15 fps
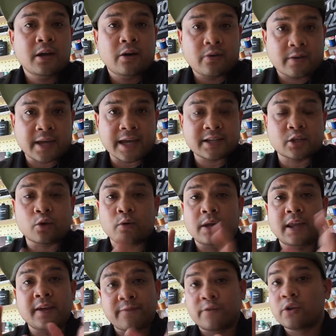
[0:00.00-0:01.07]
Okay, so
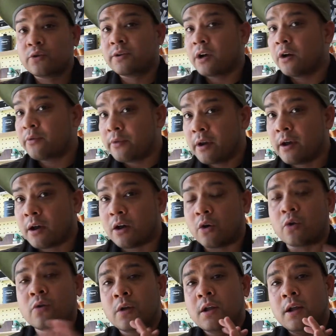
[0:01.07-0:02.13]
if you don't
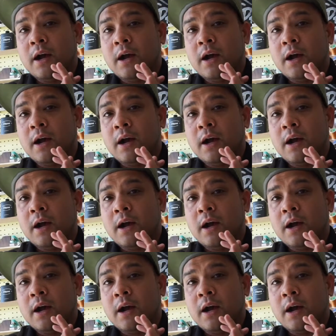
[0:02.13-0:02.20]
know,